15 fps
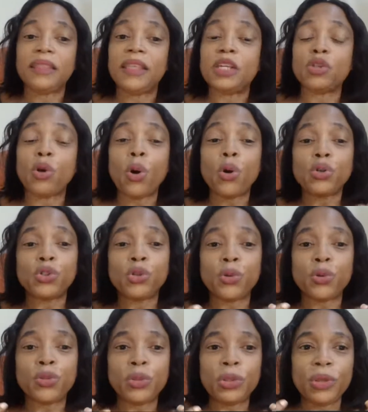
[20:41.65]
There's
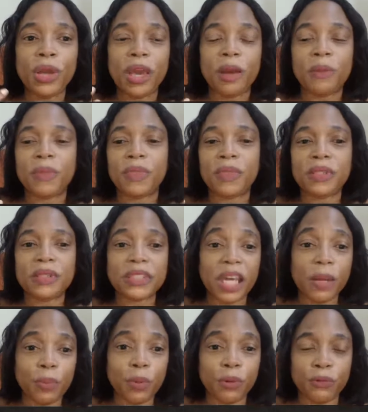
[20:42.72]
also the
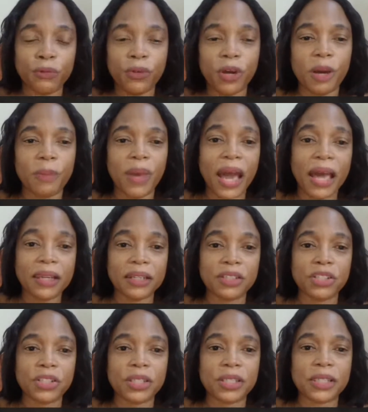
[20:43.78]
type of
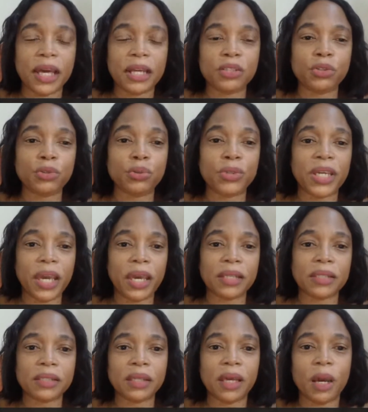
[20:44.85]
allergies that you
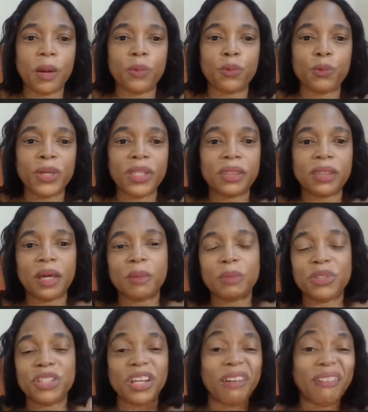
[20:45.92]
get with
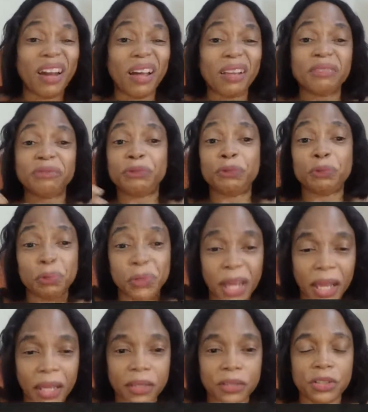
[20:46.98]
general food
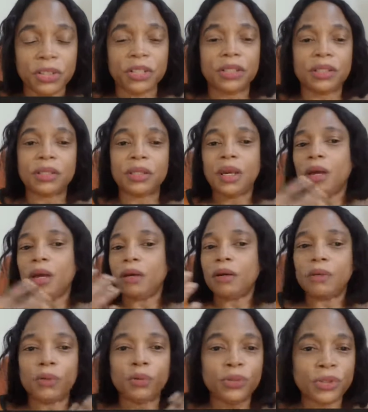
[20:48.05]
allergies,
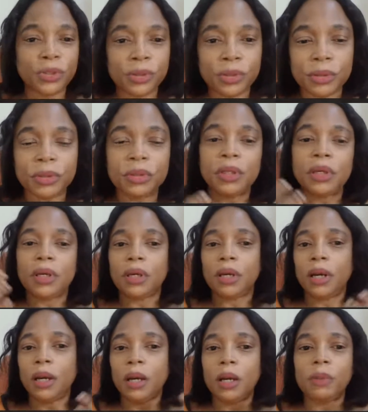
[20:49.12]
gluten,
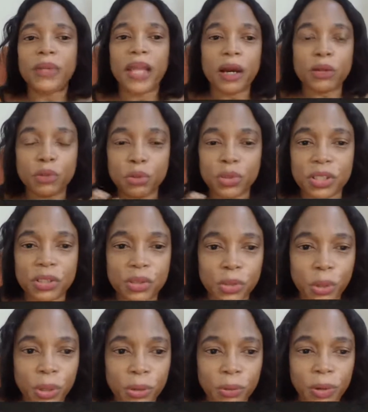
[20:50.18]
lactose
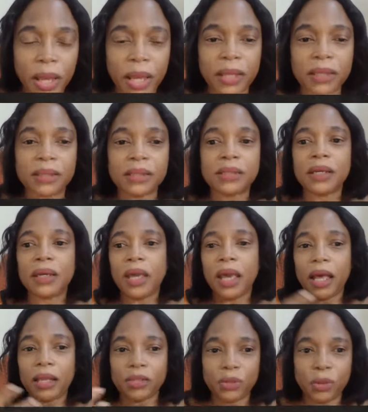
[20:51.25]
intolerance,
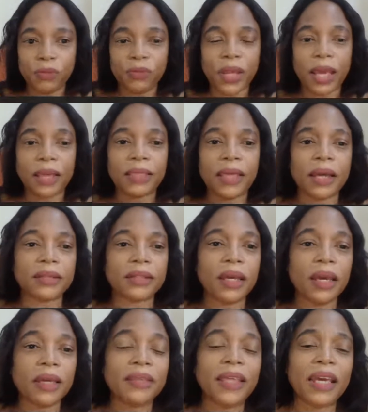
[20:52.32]
and stuff like that.
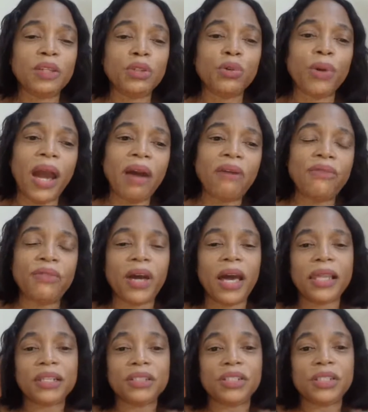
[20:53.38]
Then you have
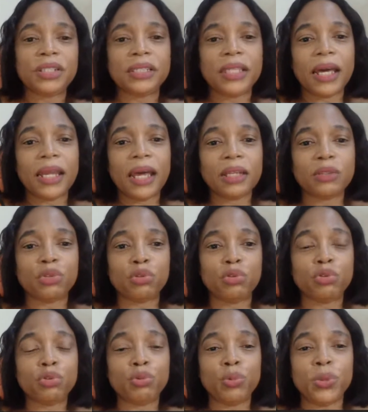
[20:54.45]
allergies that are to
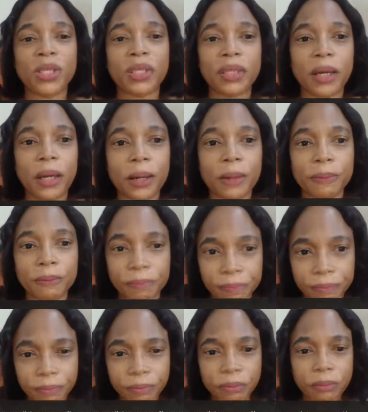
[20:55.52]
do with
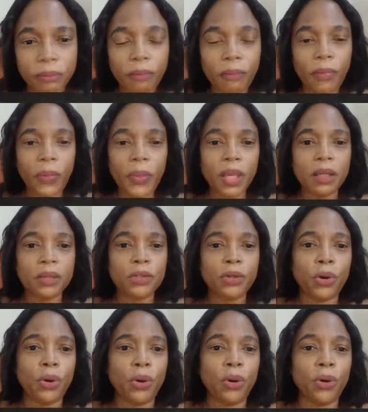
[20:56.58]

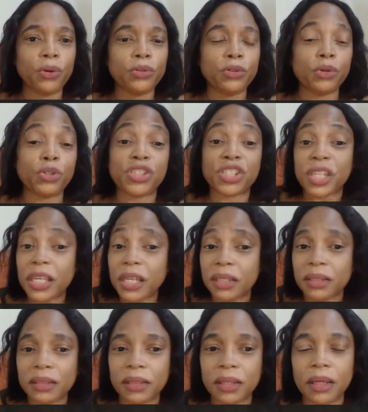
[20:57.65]
your
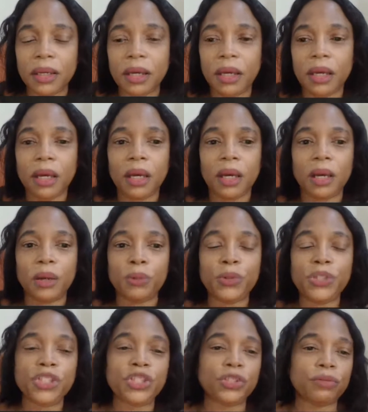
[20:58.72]
skin,
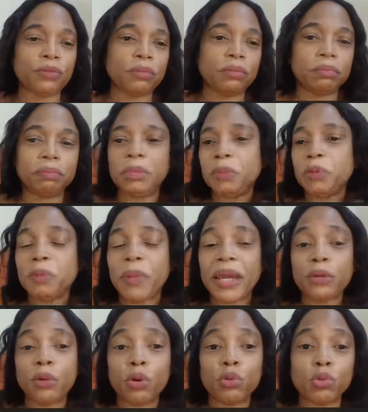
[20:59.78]
which people might
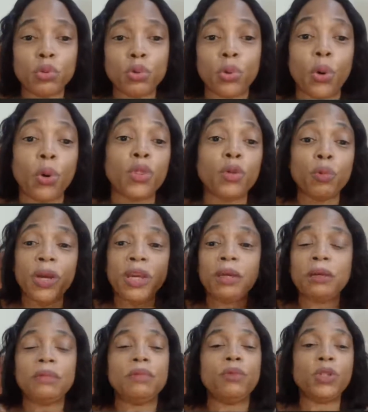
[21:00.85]
not know, or the
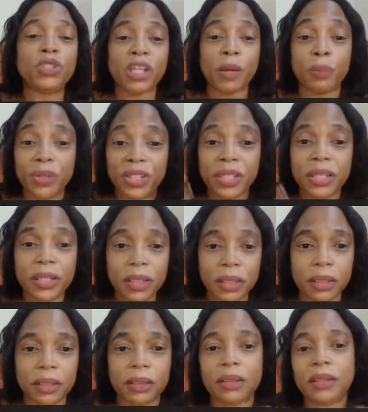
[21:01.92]
way what you're breathing
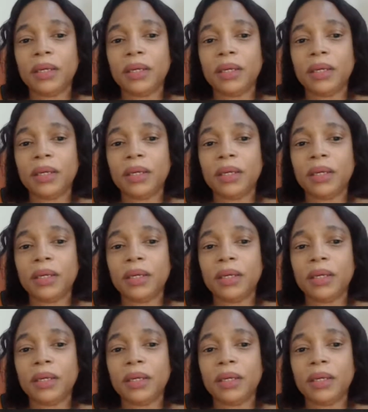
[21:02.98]
in.